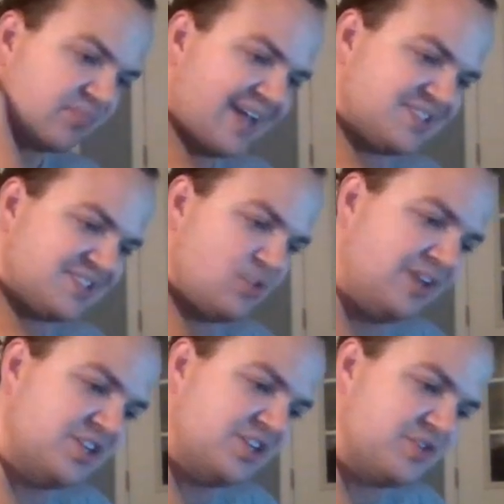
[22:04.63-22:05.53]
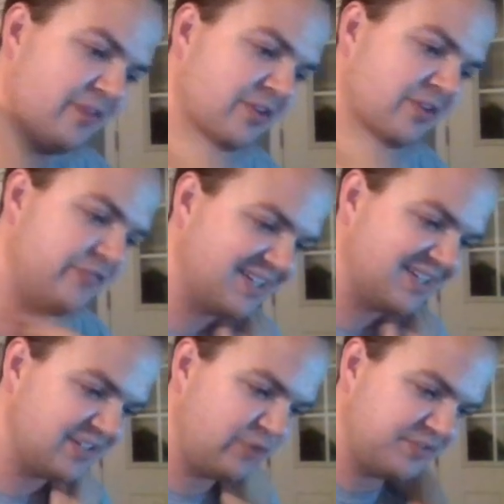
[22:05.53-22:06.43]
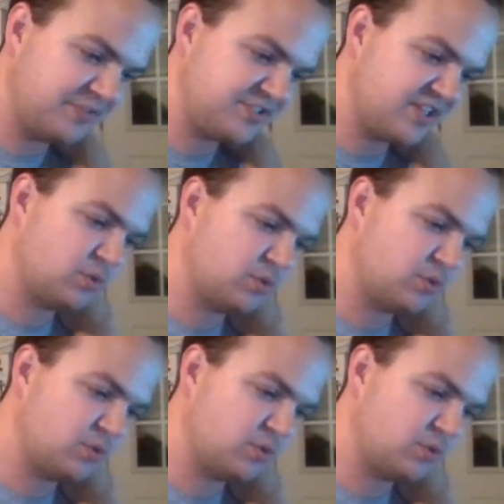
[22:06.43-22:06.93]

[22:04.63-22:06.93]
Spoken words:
Has the when Digivolving effect, if you have 6